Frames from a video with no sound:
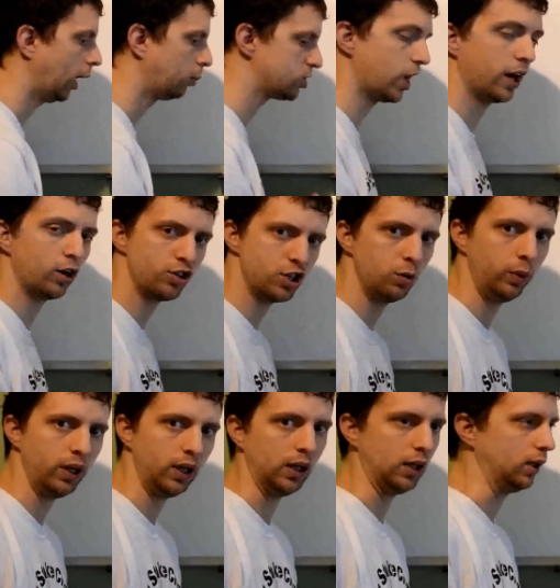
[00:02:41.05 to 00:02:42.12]
much energy
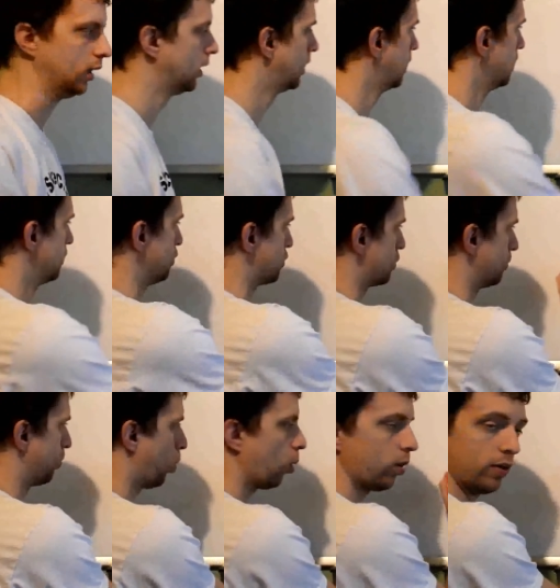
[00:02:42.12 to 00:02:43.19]
we need to
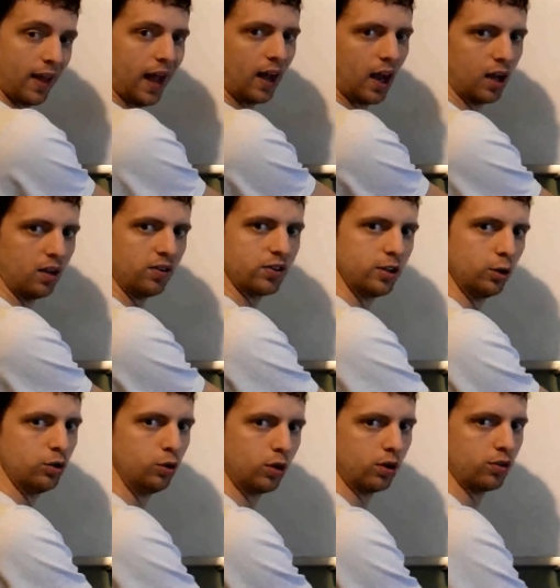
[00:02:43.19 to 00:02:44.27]
support that kind of
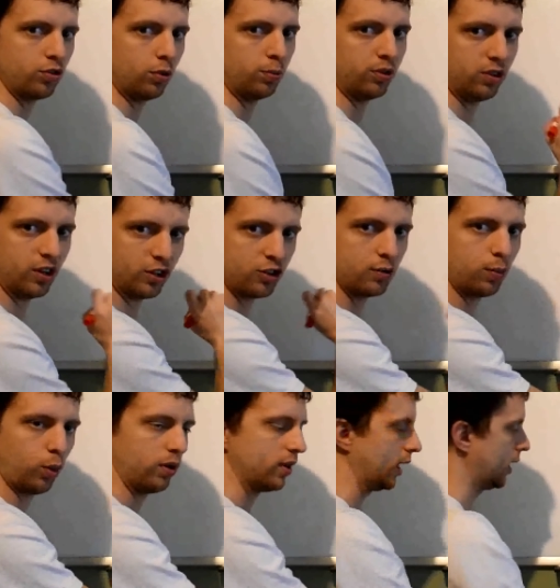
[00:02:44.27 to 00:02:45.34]
CO2 consumption, to
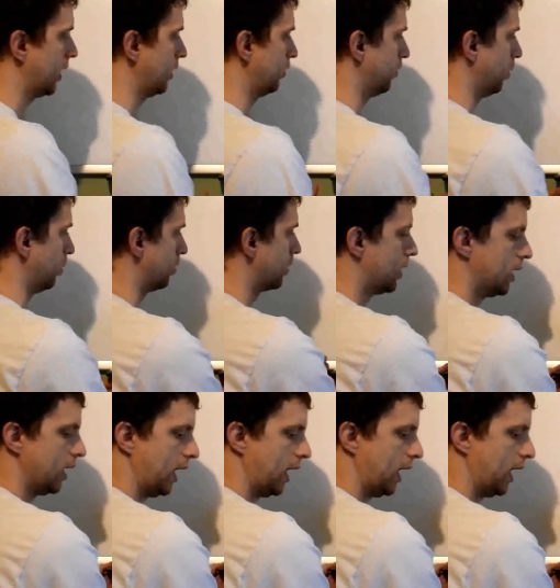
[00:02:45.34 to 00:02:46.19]
support that kind of growth.